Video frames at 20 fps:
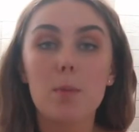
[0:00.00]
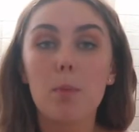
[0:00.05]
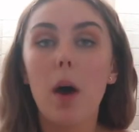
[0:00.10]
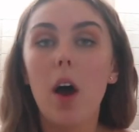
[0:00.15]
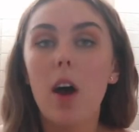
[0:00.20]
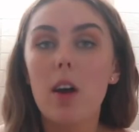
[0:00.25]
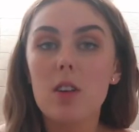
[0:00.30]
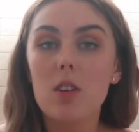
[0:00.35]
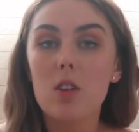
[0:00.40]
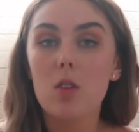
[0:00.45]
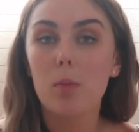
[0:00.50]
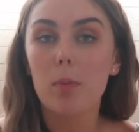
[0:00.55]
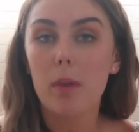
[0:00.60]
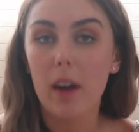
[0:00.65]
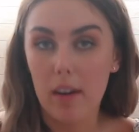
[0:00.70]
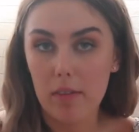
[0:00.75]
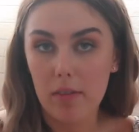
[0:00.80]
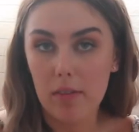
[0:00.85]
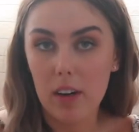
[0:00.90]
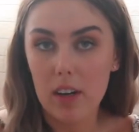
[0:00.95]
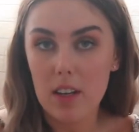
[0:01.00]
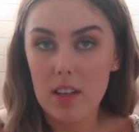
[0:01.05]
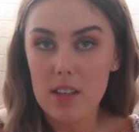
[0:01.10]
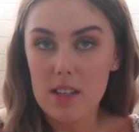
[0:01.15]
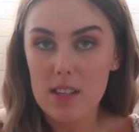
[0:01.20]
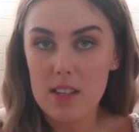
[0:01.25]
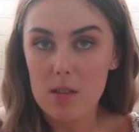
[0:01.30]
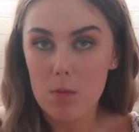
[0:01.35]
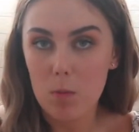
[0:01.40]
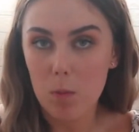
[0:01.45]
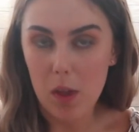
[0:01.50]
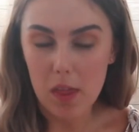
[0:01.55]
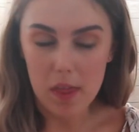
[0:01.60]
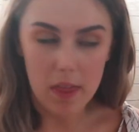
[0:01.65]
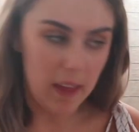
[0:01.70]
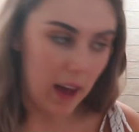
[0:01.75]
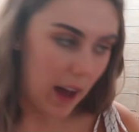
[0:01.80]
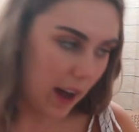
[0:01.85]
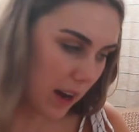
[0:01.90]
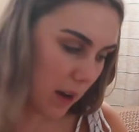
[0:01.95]
personal preference with
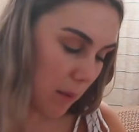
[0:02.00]
that.